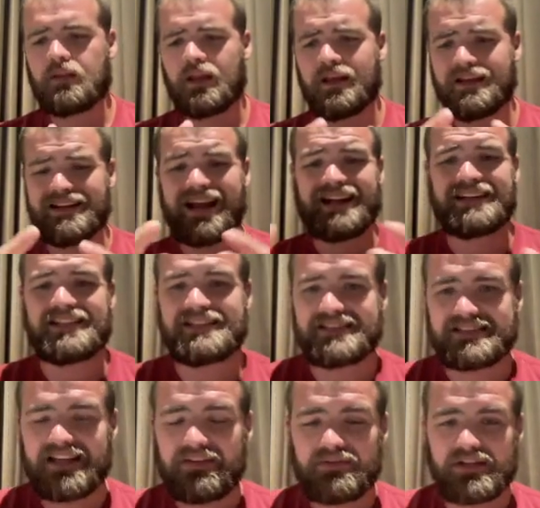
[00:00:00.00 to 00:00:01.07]
in nineteen
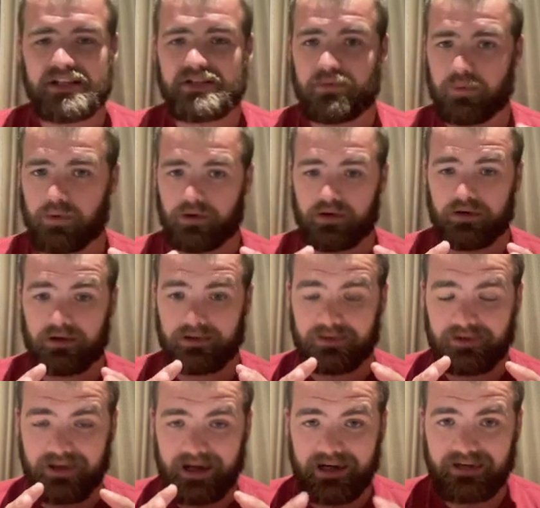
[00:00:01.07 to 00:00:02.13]
seventies, where a
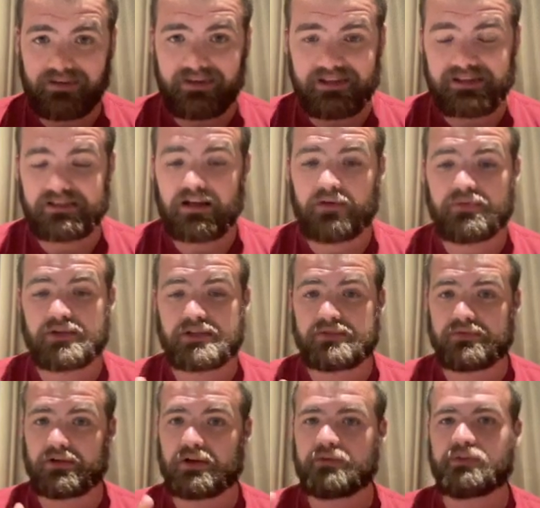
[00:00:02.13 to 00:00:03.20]
lot of this stuff
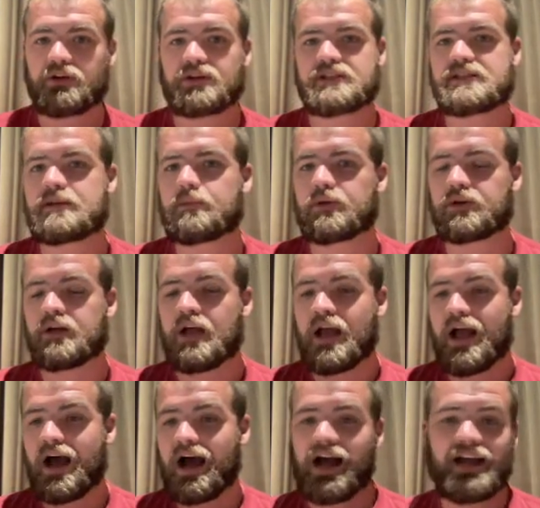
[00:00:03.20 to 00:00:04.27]
is very, very similar,
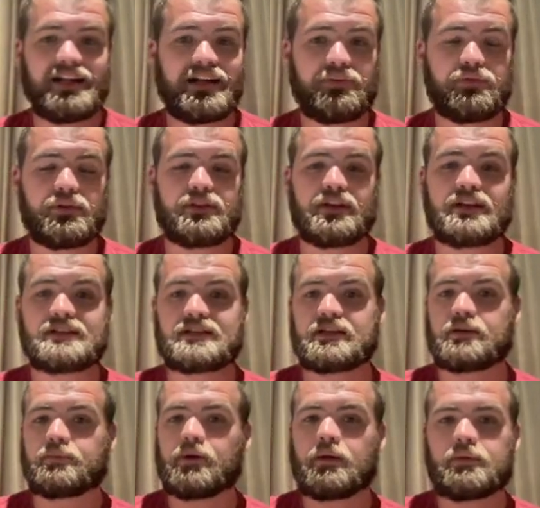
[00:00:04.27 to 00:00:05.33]
I definitely think it's
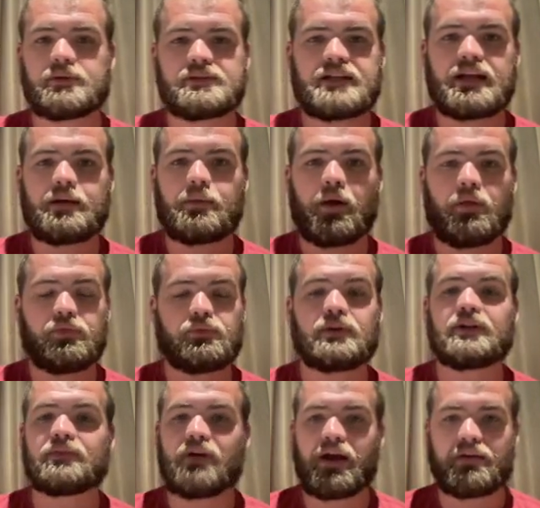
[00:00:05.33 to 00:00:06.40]
going to probably take about
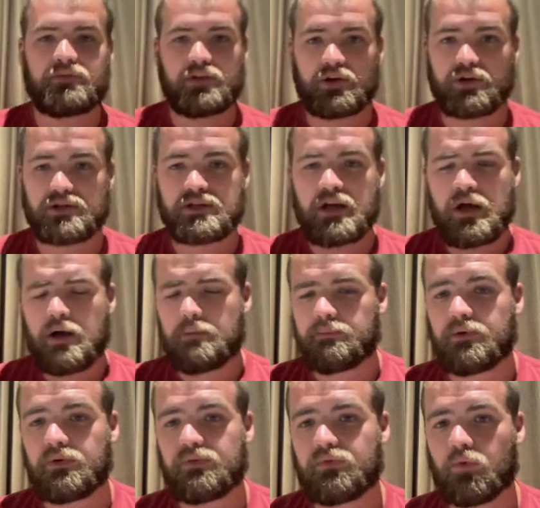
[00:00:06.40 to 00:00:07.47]
three to five years
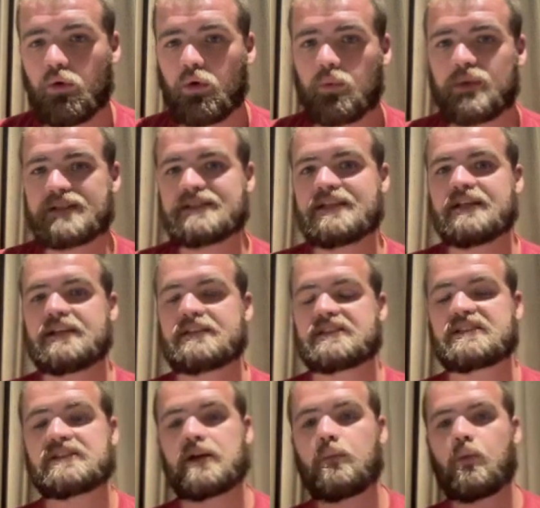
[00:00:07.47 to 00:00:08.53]
before we see a
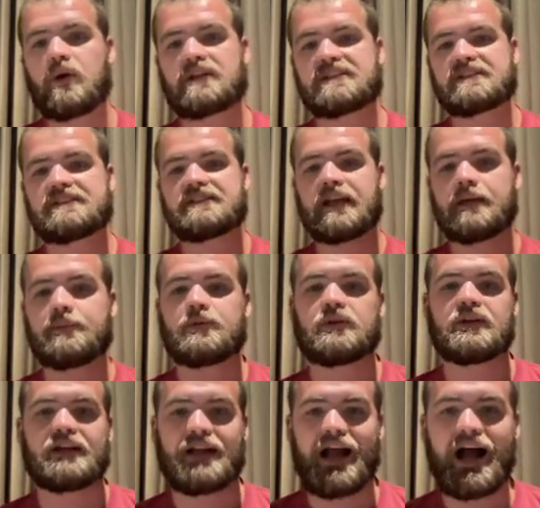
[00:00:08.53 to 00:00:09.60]
somewhat
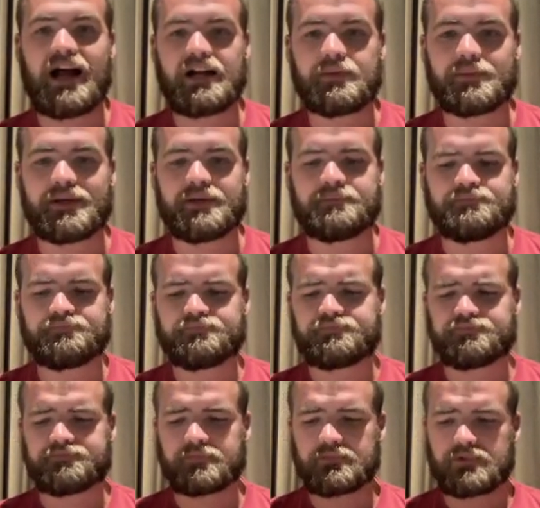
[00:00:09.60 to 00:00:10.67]
stable economy
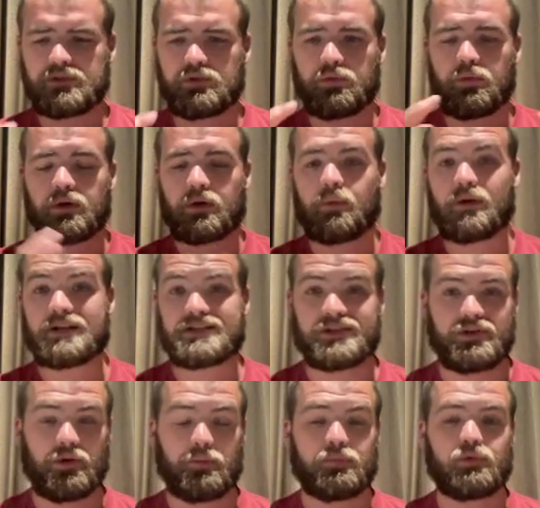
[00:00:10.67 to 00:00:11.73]
to what it was,
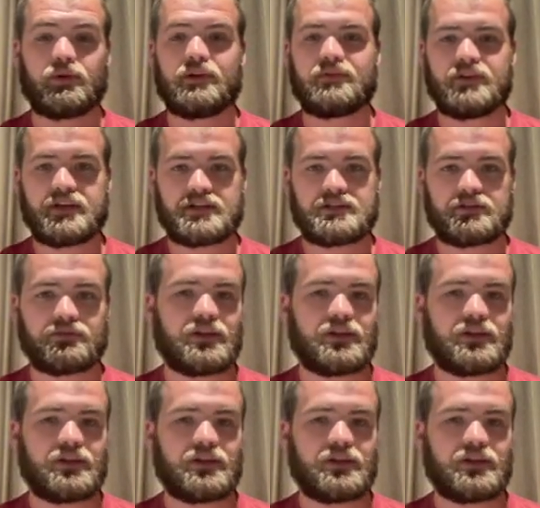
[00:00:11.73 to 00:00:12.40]
you know, previous of